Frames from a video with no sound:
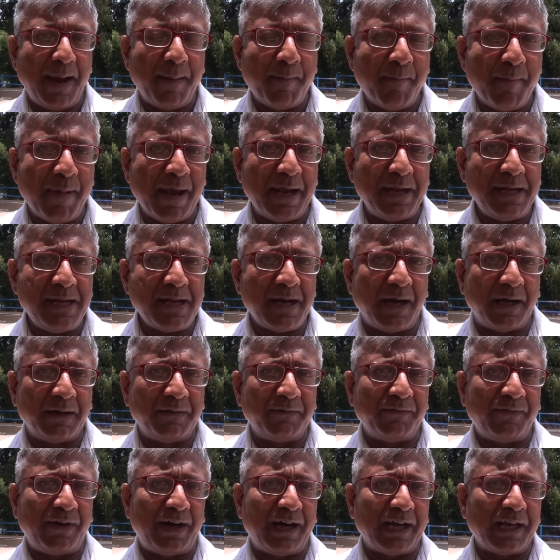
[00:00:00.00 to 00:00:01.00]
Many
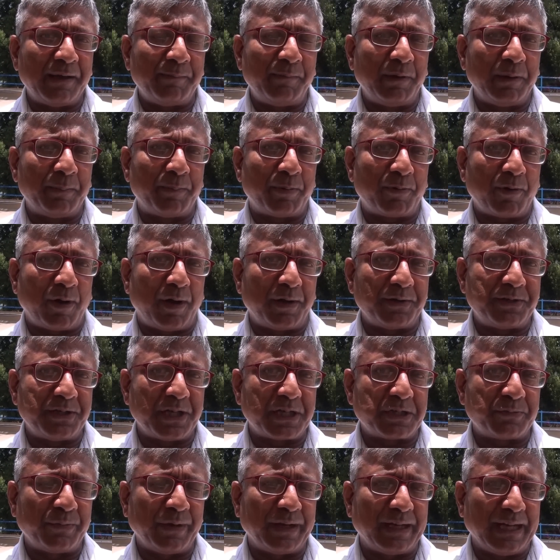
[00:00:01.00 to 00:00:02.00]
unviable
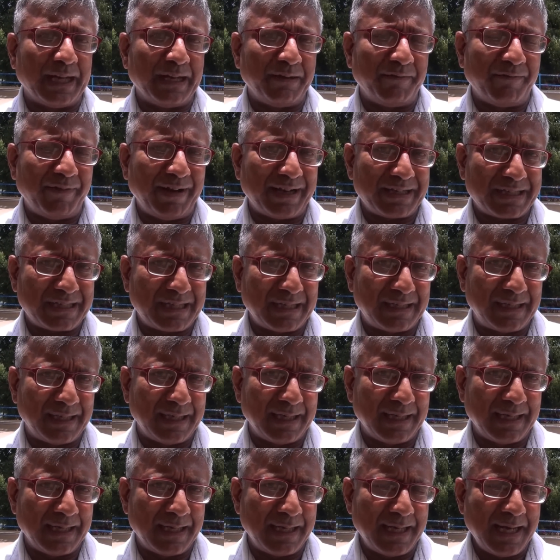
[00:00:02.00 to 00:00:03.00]
projects were invested
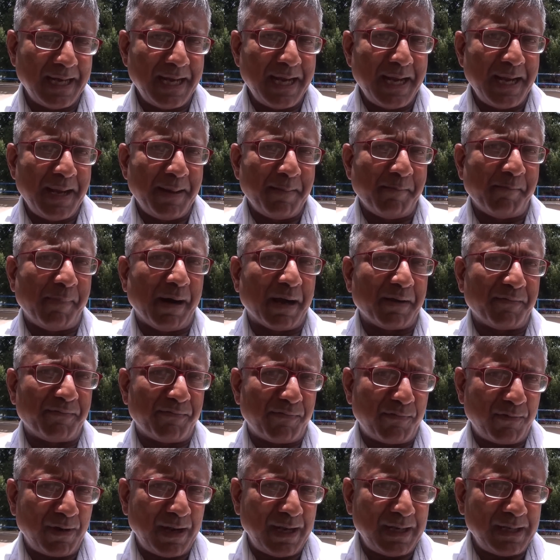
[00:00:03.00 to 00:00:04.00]
in by
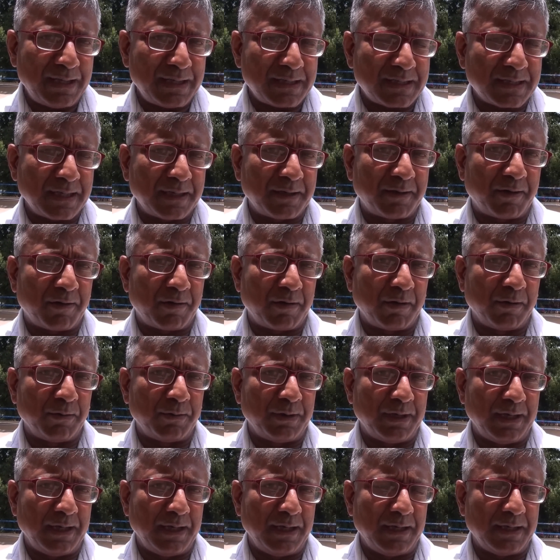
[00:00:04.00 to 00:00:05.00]
friends and
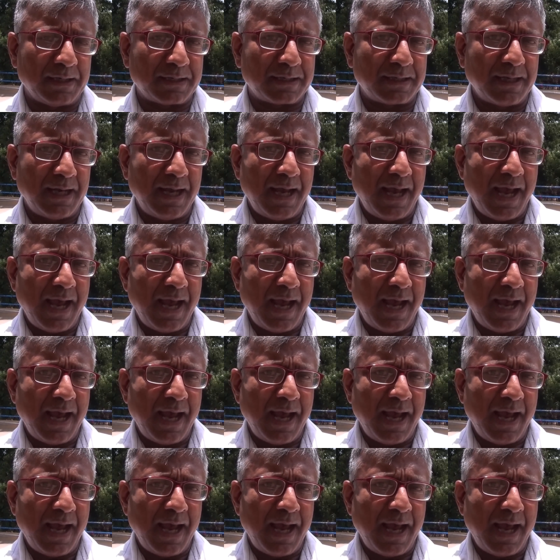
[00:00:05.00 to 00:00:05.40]
cronies,